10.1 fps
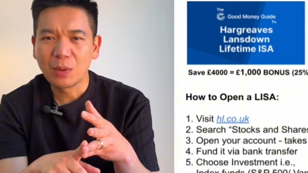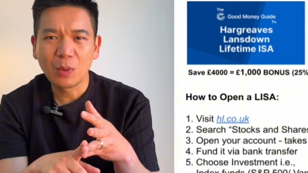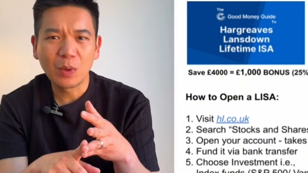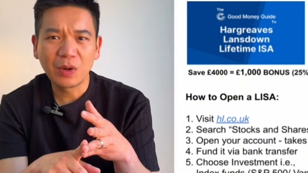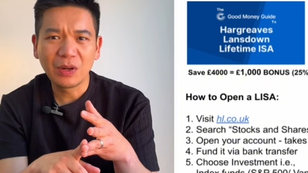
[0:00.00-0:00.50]

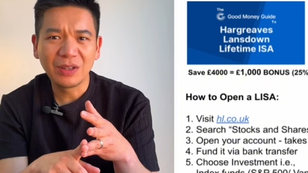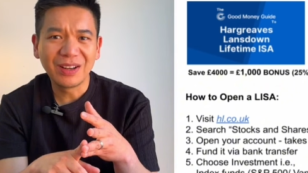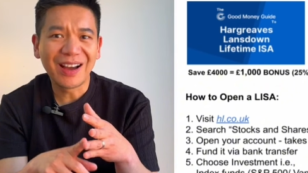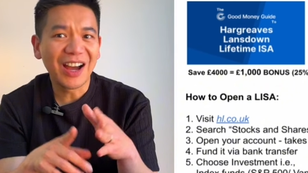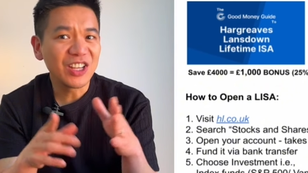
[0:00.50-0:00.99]

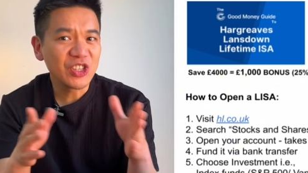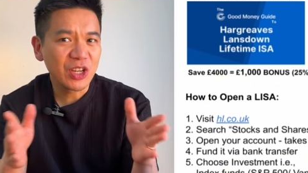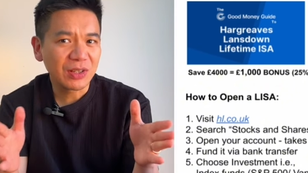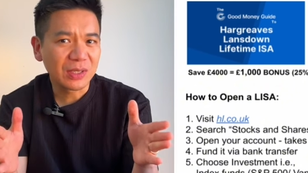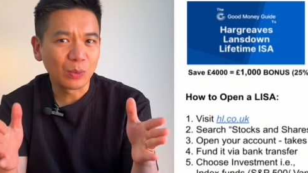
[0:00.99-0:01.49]
or
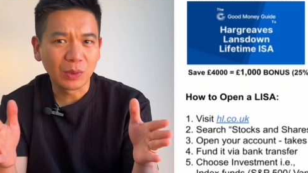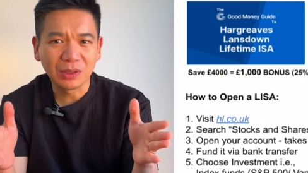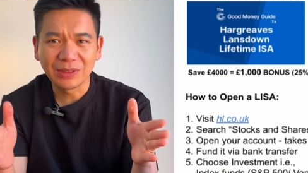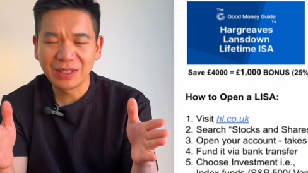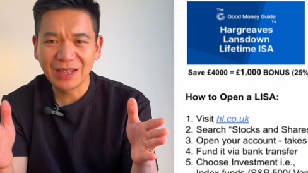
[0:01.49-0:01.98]
iShares
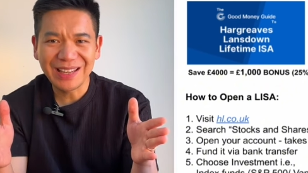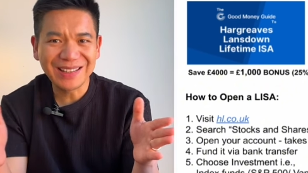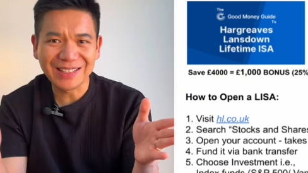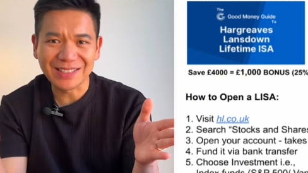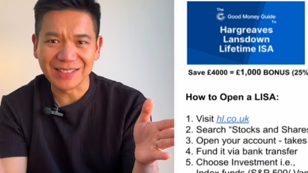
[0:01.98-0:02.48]
World
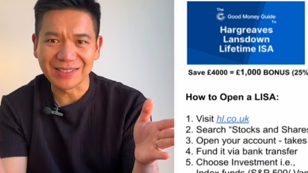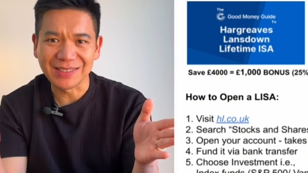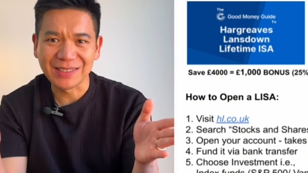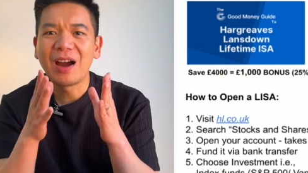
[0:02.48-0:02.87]
Indices.